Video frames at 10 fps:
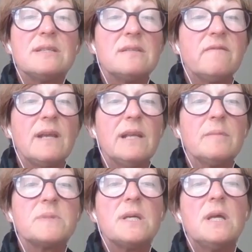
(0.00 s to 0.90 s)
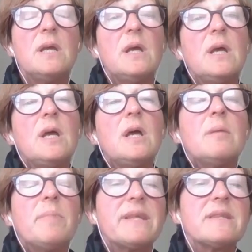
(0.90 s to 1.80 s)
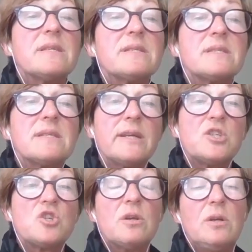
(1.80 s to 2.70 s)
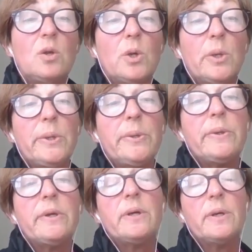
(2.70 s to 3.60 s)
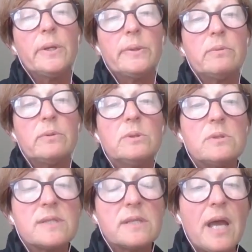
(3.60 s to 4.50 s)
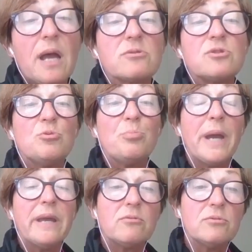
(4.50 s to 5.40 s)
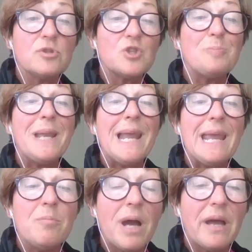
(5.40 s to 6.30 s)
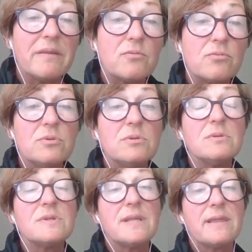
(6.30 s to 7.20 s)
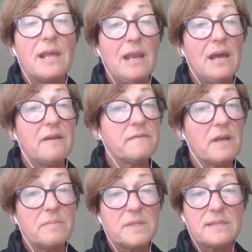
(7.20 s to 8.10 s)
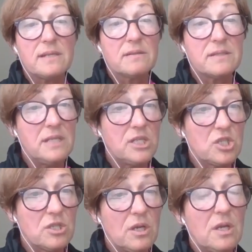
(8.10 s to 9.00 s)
developed, but at this stage they learn rules and how to obey rules, play by the rules, and they love come and tell teacher